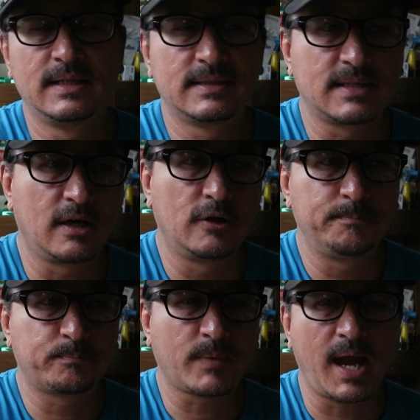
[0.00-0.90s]

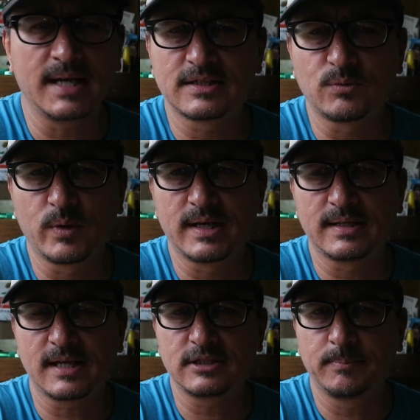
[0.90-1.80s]
So I just wanted to
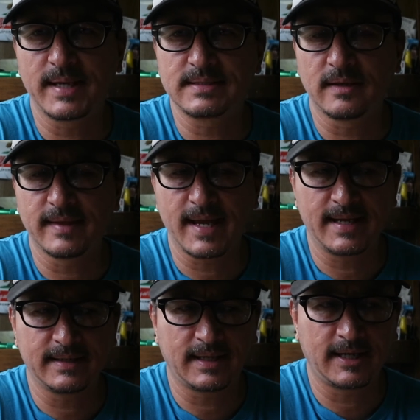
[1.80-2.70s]
touch base on
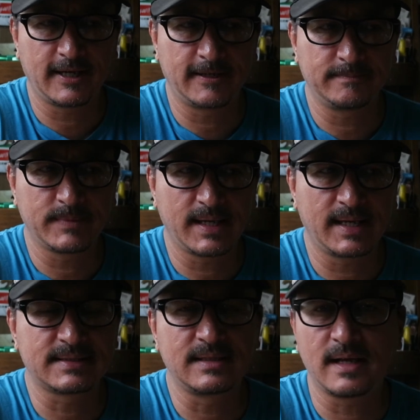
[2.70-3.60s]
that. Um,
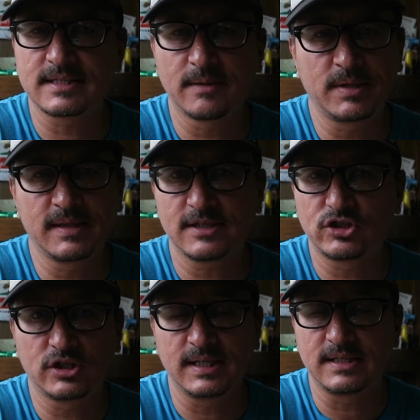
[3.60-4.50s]
it's not something that
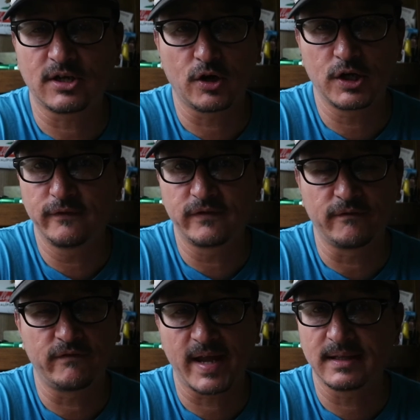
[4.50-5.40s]
should deter you
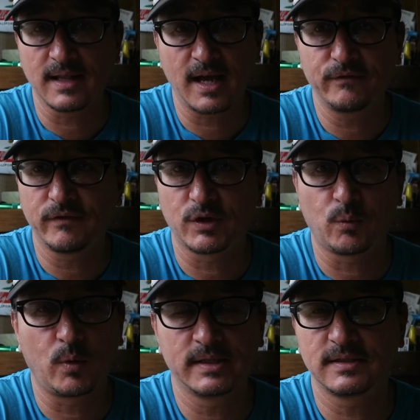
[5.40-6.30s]
from van life if you're
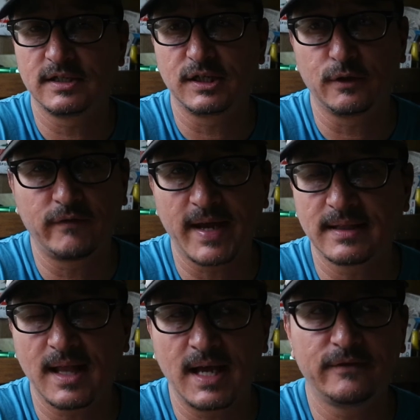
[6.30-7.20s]
wanting to do
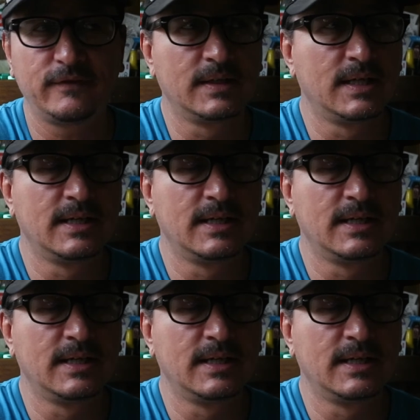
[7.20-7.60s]
van life.